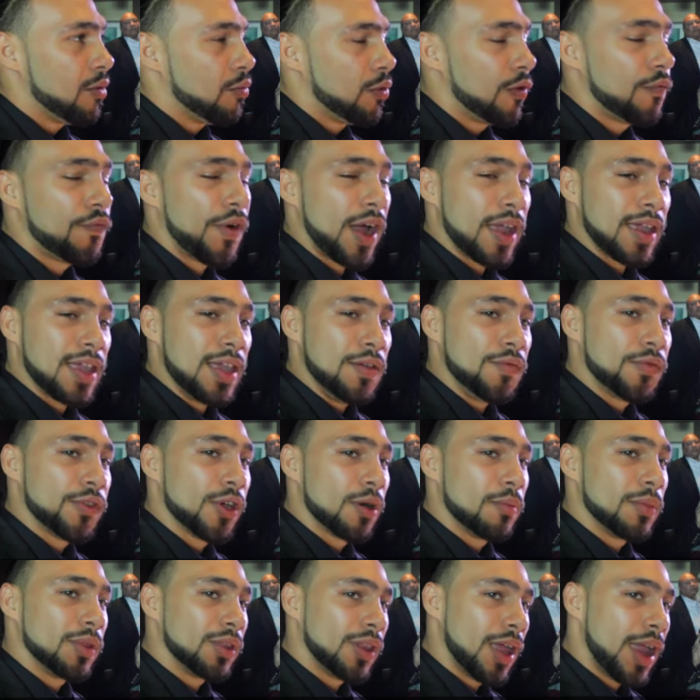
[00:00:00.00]
we'll fight Keith
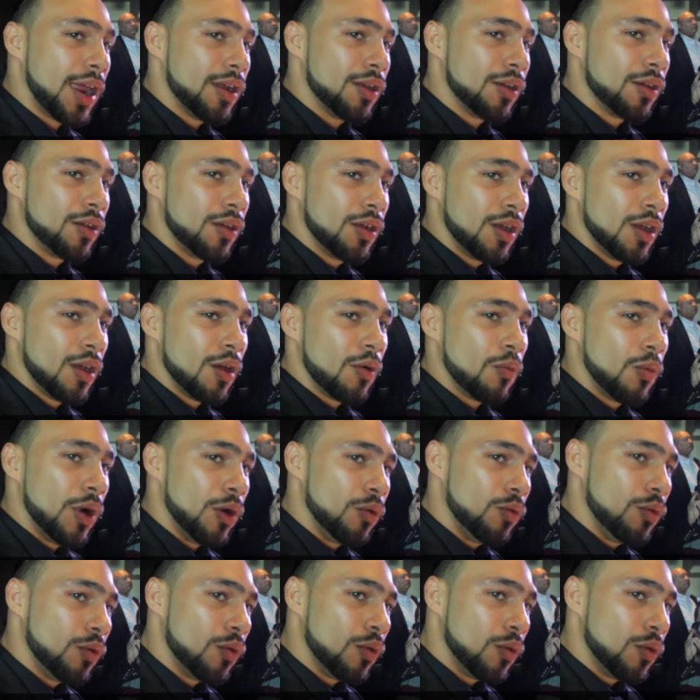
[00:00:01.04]
Thurman later when